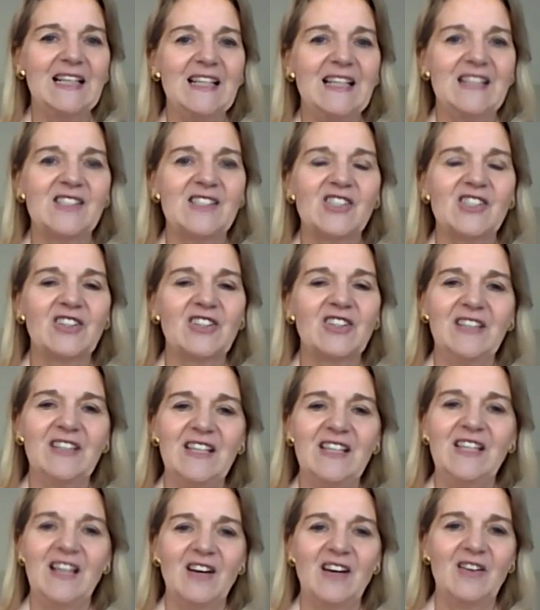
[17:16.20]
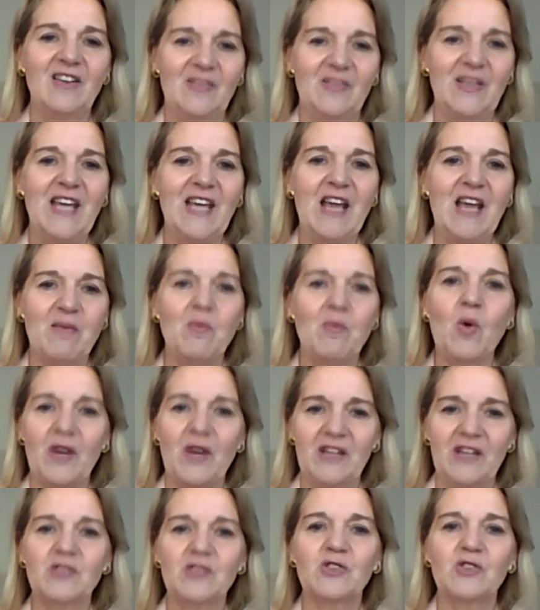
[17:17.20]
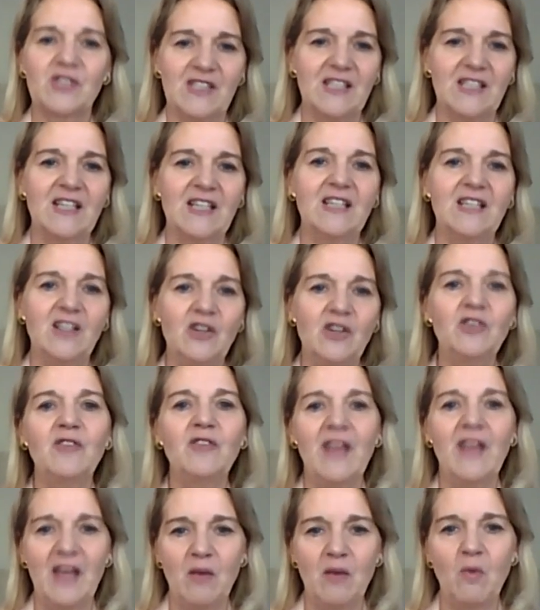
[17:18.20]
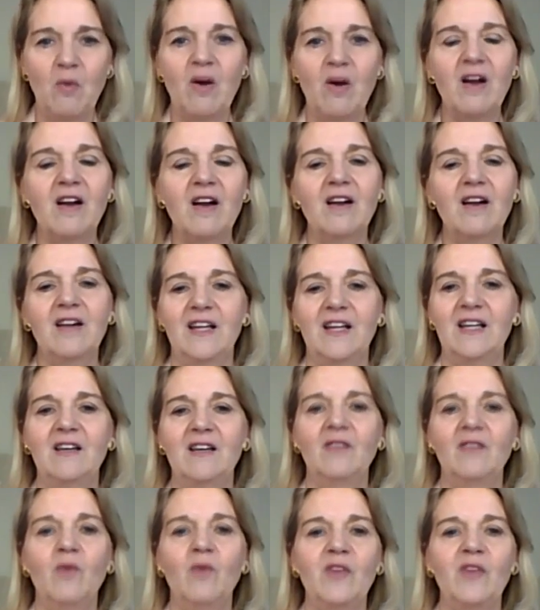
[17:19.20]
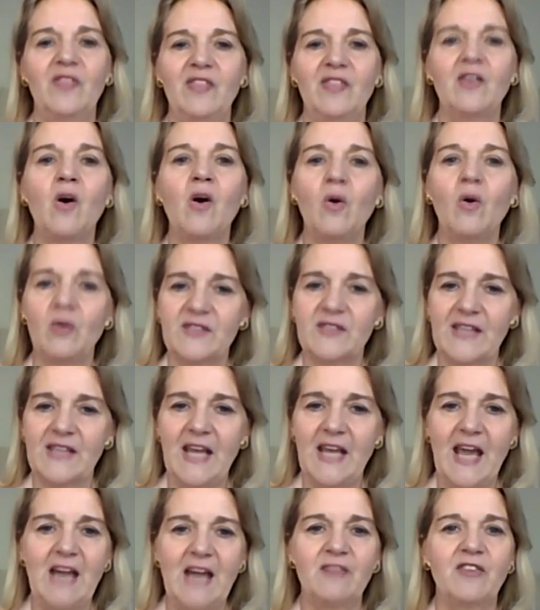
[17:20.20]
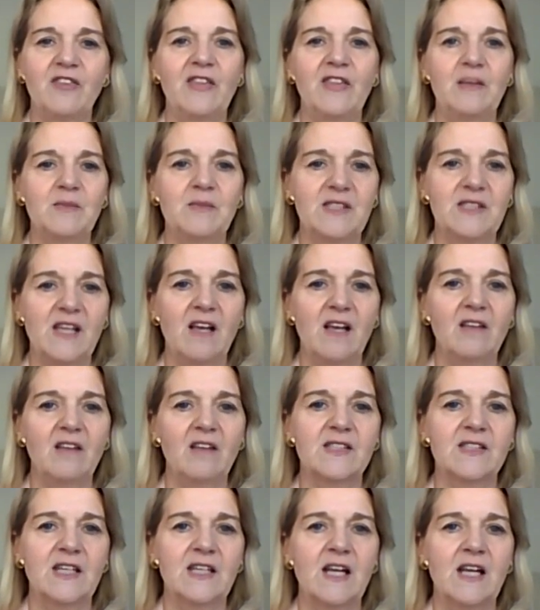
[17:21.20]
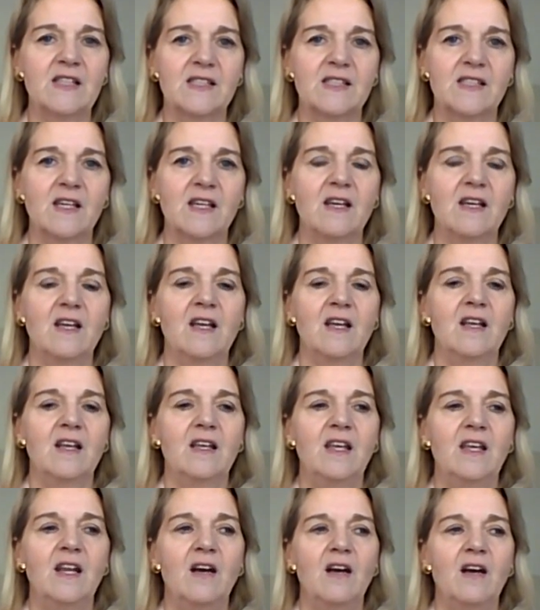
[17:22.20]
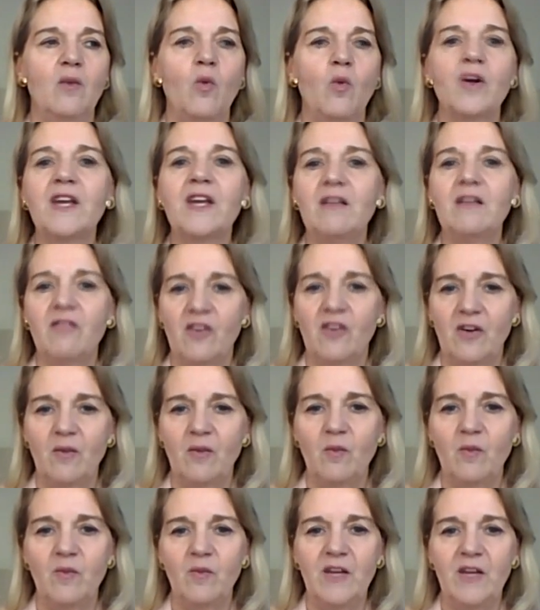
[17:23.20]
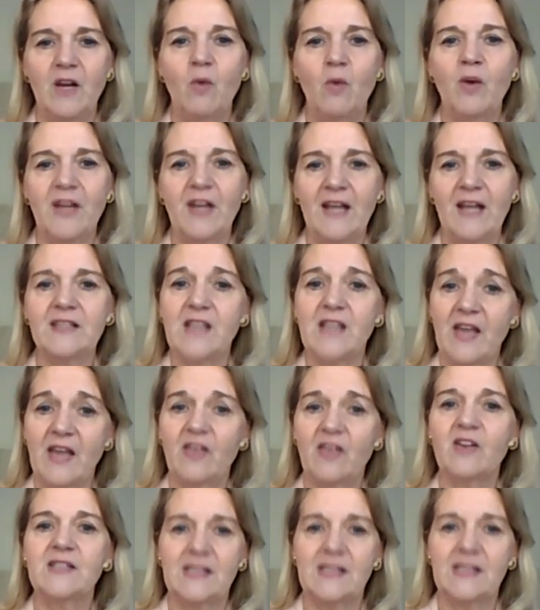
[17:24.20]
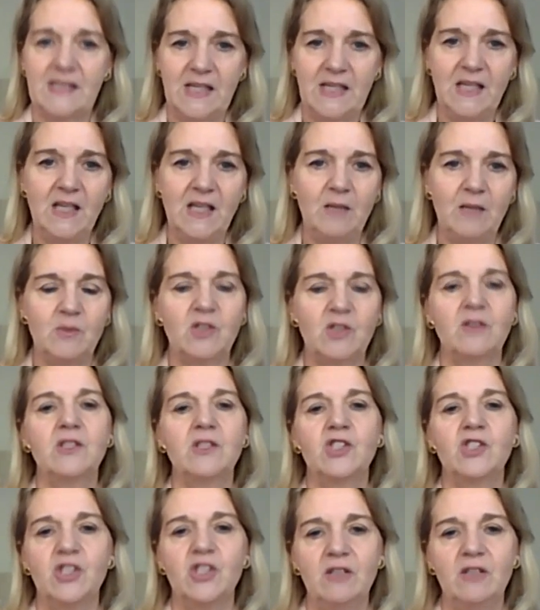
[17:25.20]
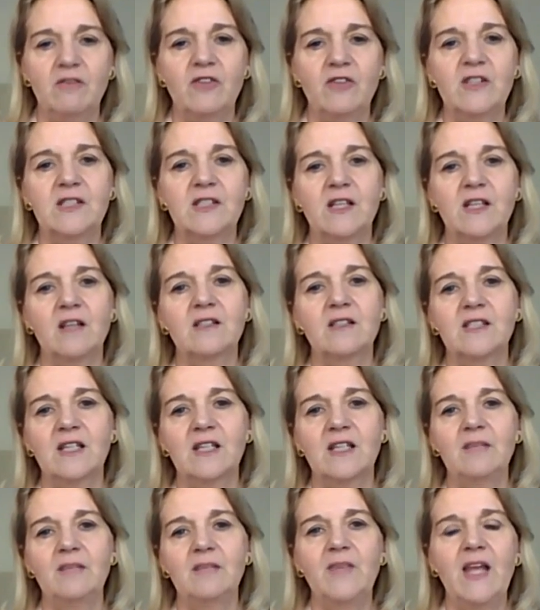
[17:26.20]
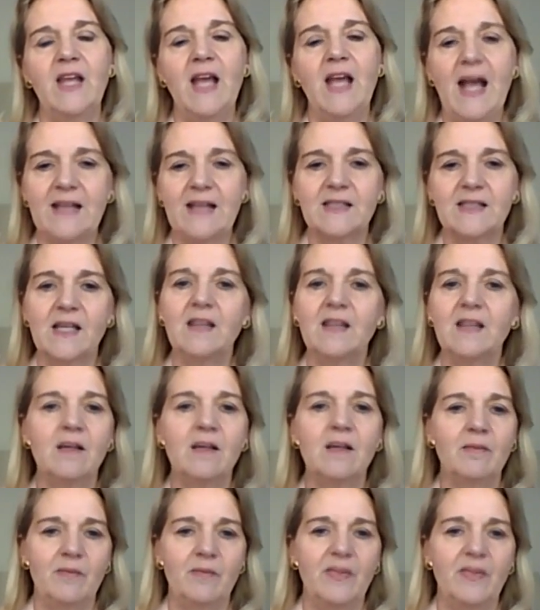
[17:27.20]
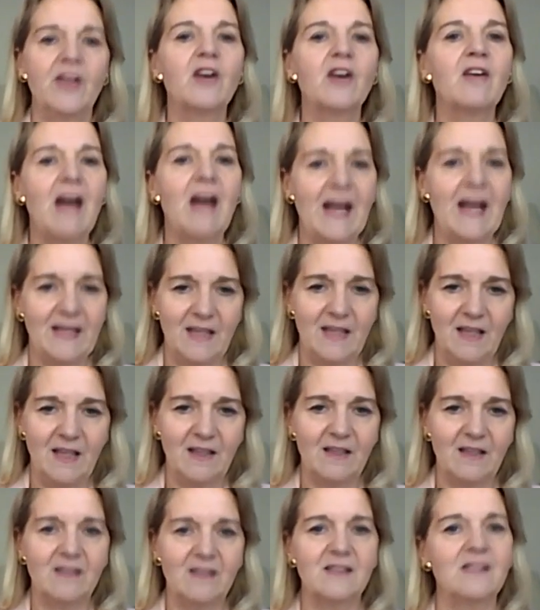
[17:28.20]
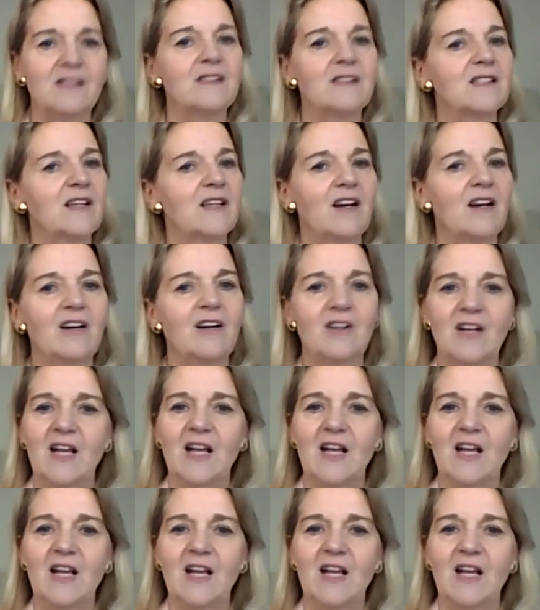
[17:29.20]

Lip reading: certainly, became more interested in who they were and what goals they had for themselves, and us, working together as a team to achieve results and asking them their ideas. And so